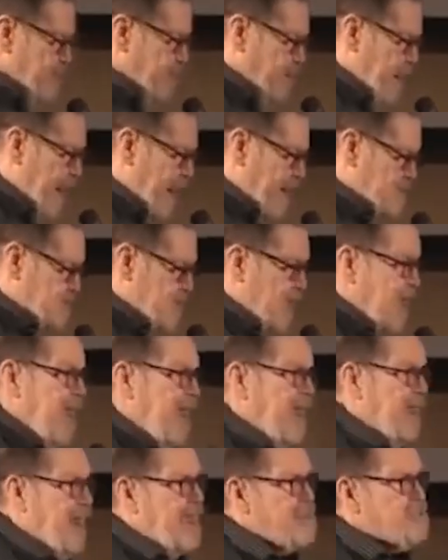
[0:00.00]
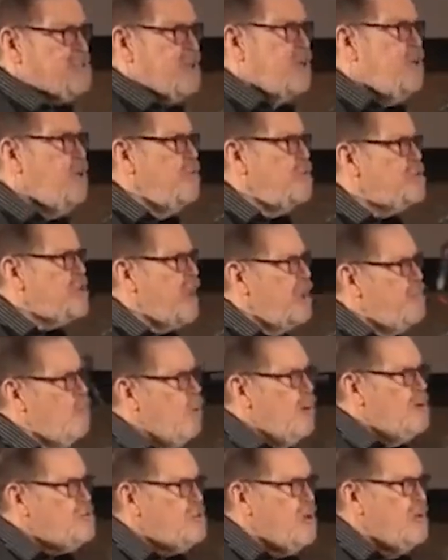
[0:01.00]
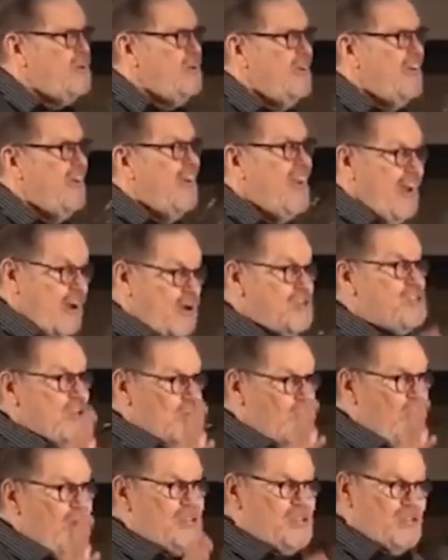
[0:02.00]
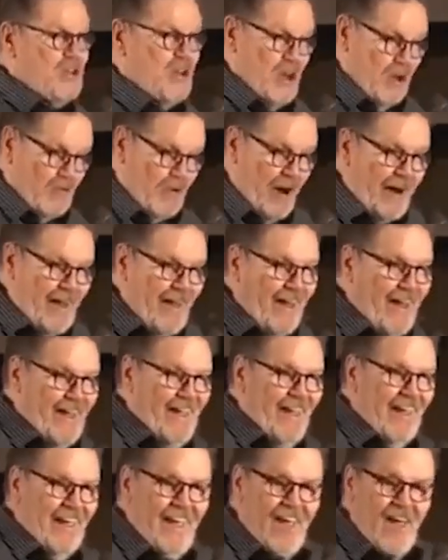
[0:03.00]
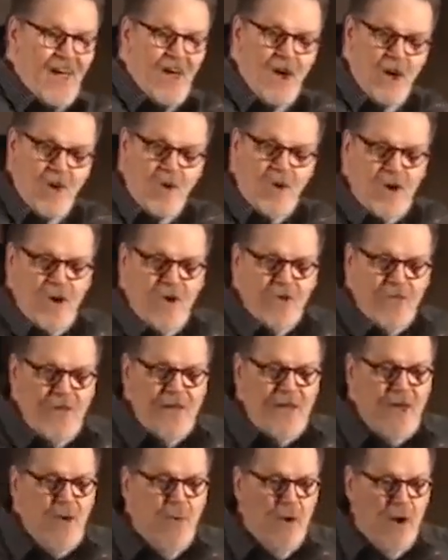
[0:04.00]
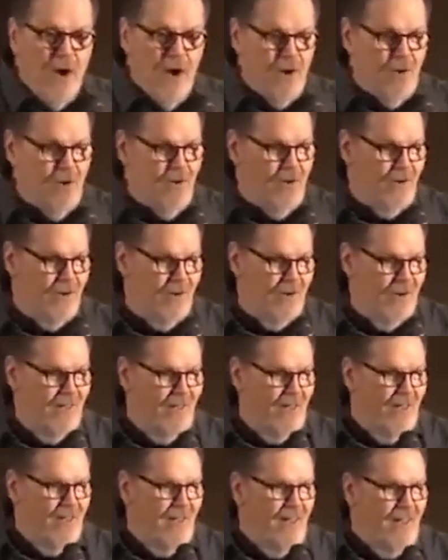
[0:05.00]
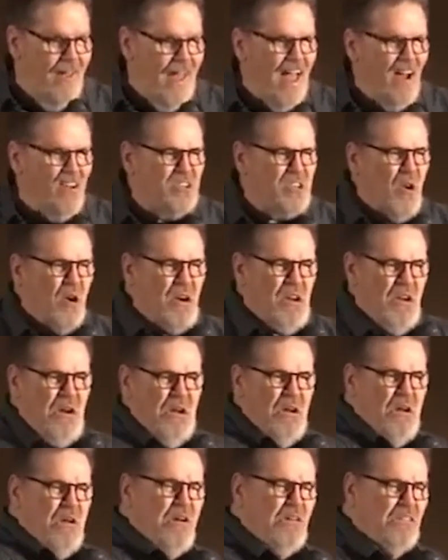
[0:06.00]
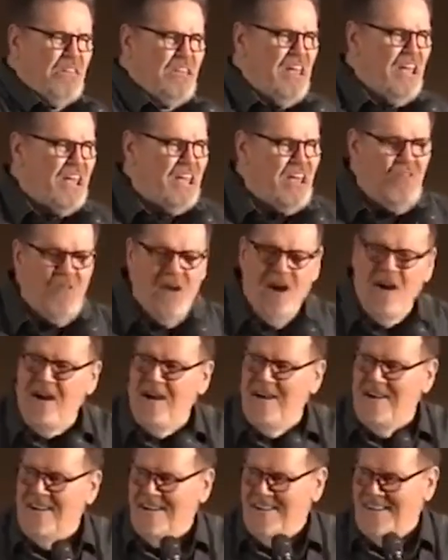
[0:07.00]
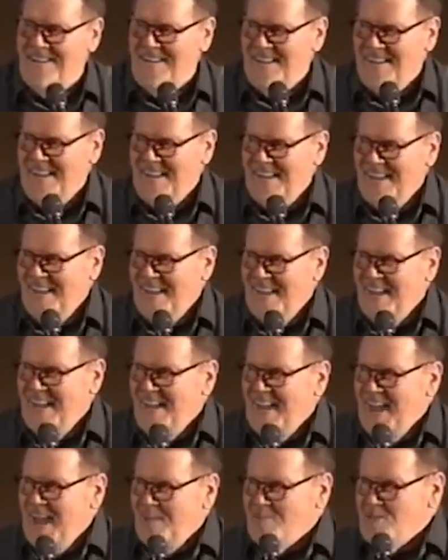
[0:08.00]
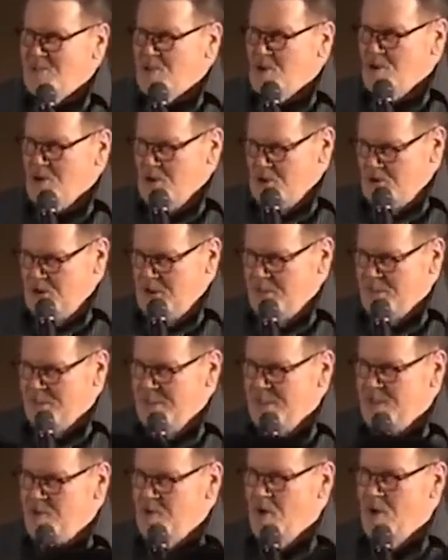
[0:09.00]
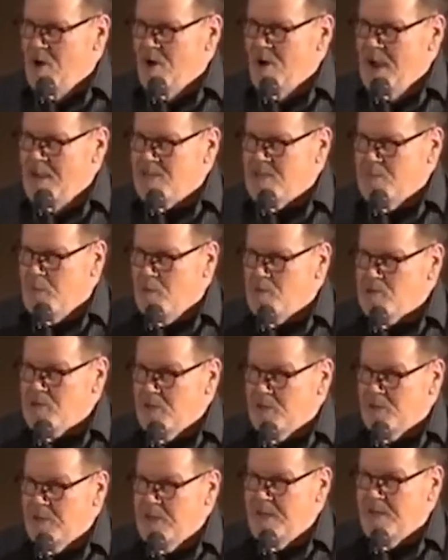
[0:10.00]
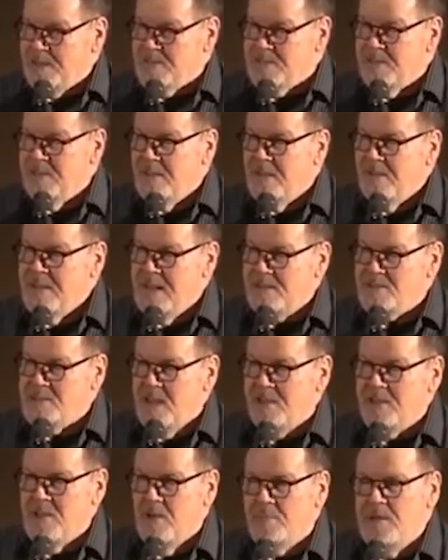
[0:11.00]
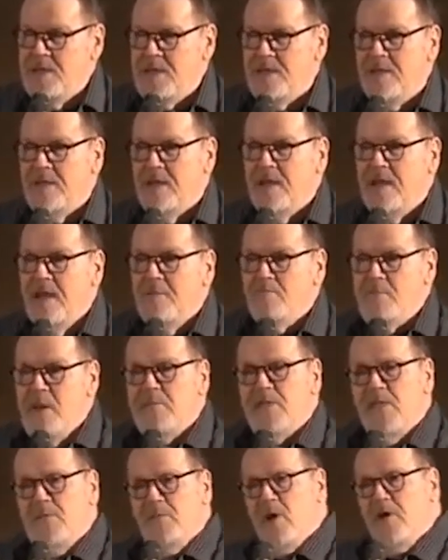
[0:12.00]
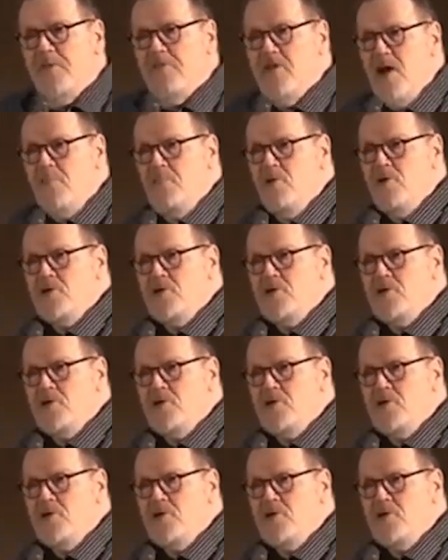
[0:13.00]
synchronized in asking you the same question? Here's the question. You ready? Who do you think you are? Hell's going, Who do you think you are? Heaven's going, Who do you think you are? As a person thinks, that's how they'll be. Remember in the book of